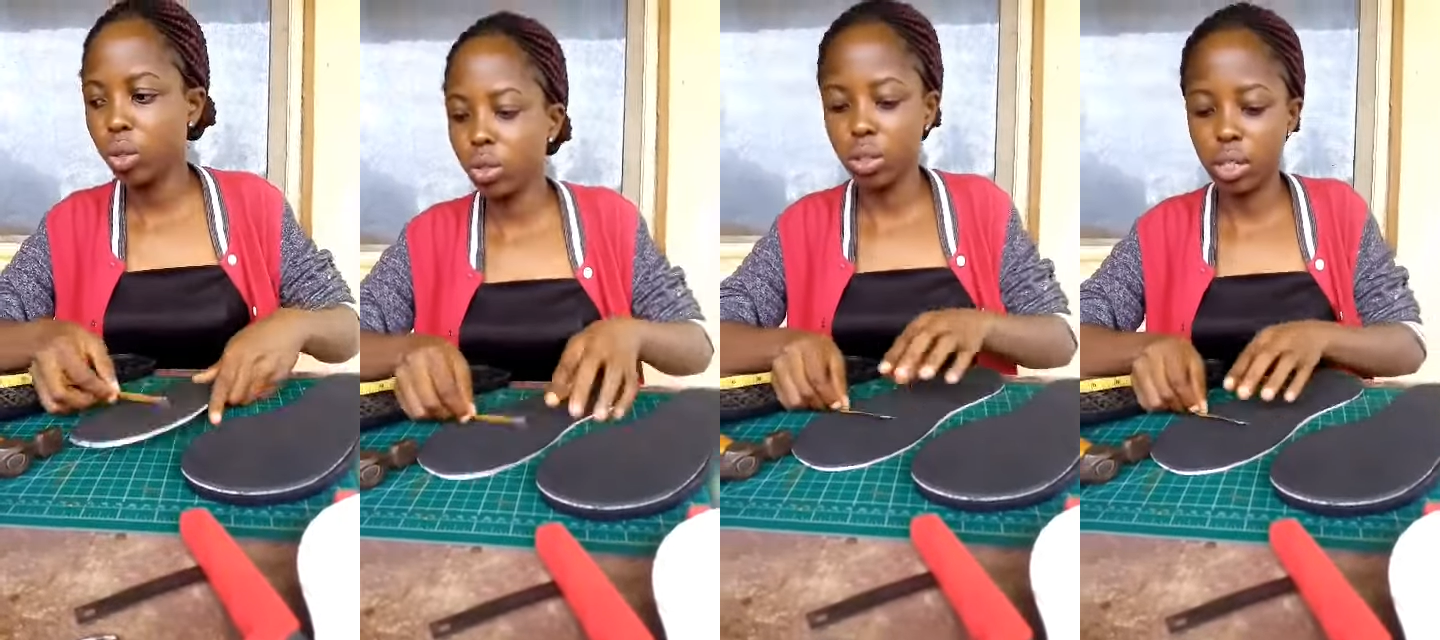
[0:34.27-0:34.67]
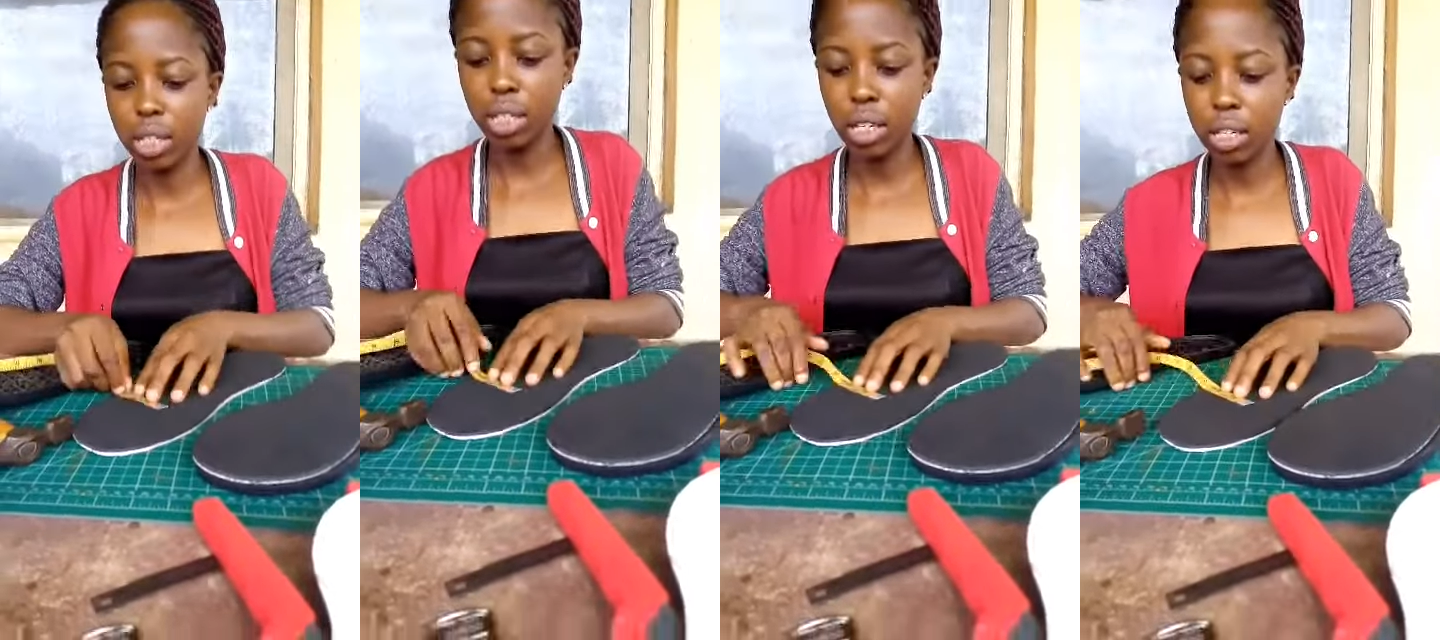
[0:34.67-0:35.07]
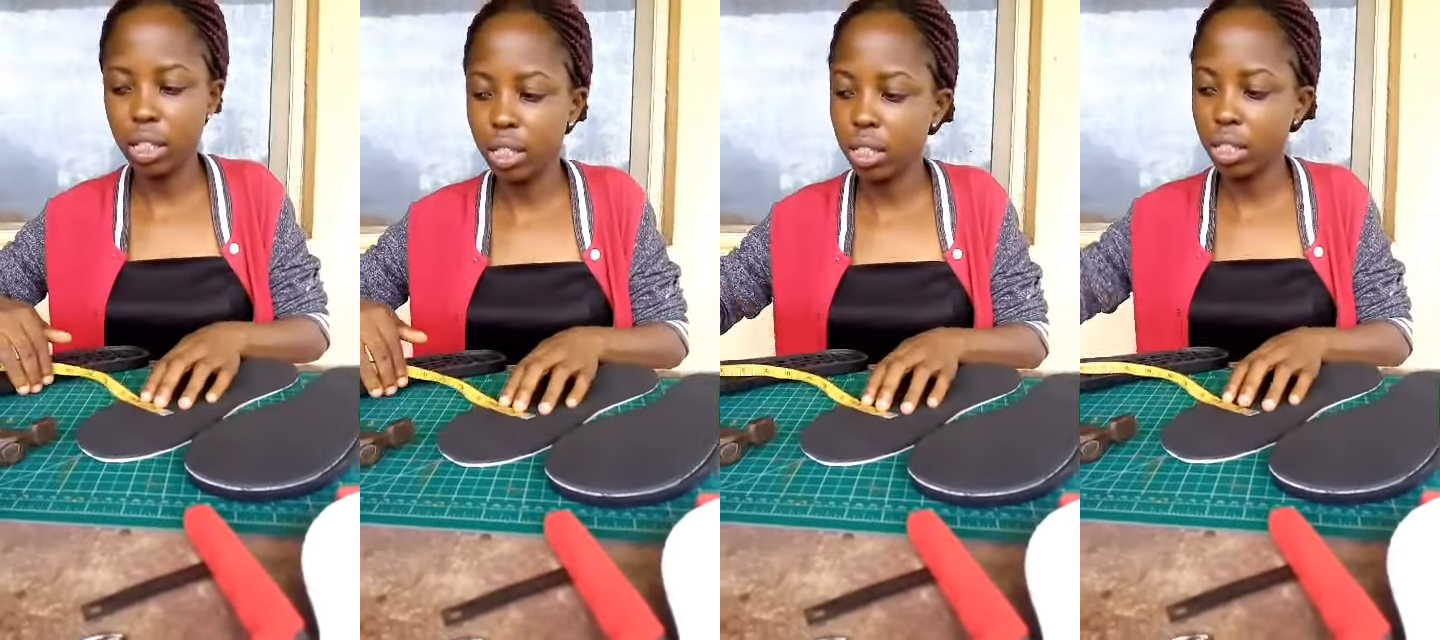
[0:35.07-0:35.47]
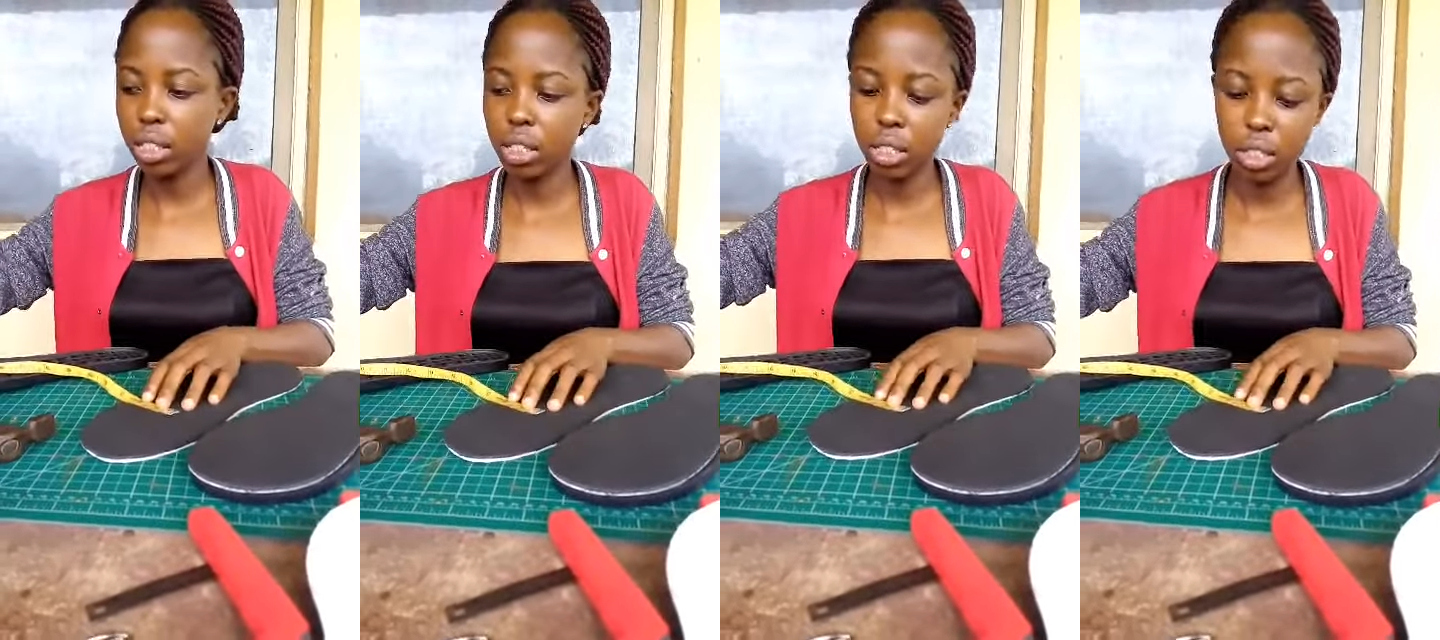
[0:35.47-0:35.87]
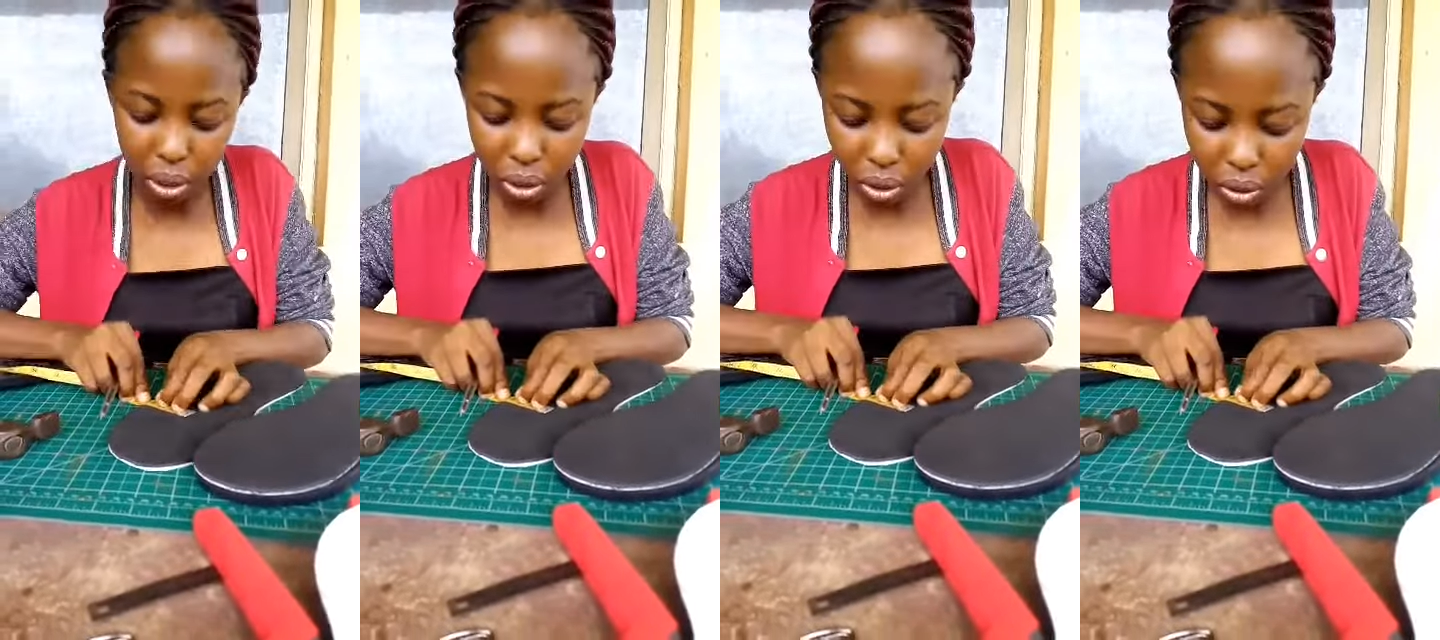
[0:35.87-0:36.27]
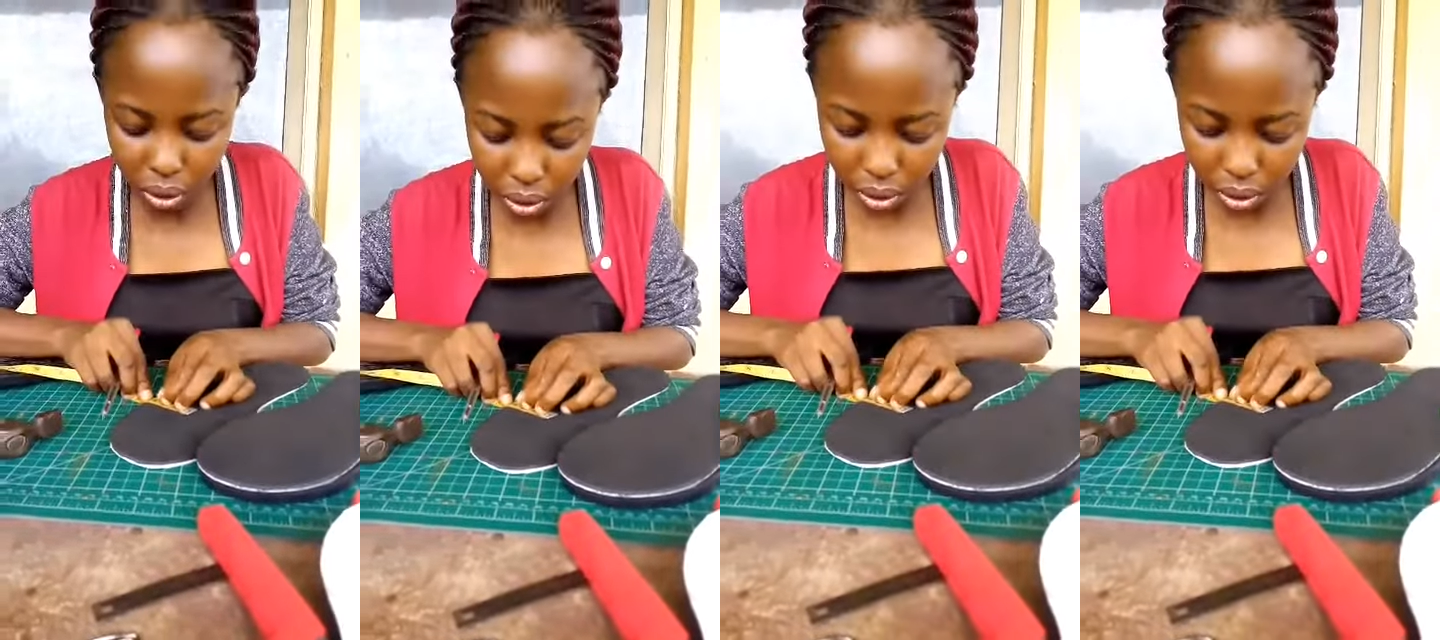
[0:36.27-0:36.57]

Understand? Measuring